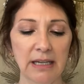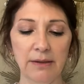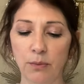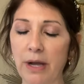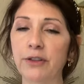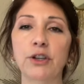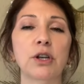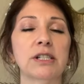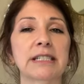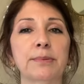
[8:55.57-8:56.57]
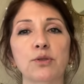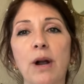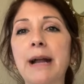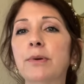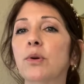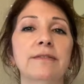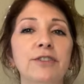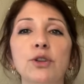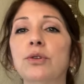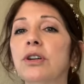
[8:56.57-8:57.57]
whether you're a subscriber or a
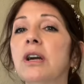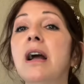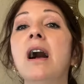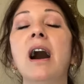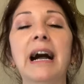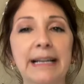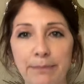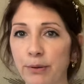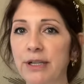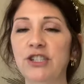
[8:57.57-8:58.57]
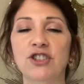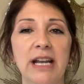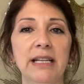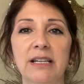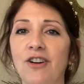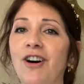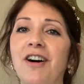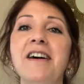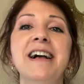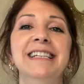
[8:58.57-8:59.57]
viewer, I appreciate it
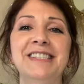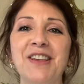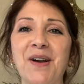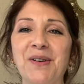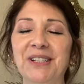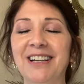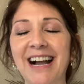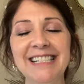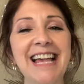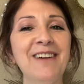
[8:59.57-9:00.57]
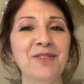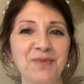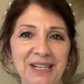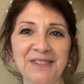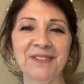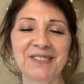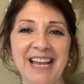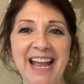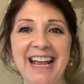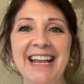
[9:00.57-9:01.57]
all. So you guys have a wonderful
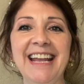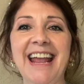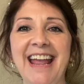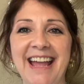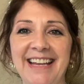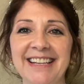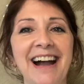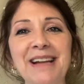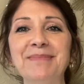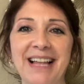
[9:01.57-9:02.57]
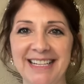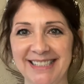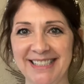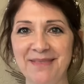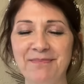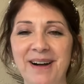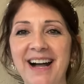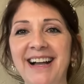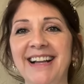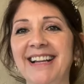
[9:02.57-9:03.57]
day, and God bless.
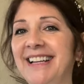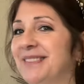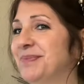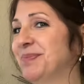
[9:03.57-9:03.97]
Bye.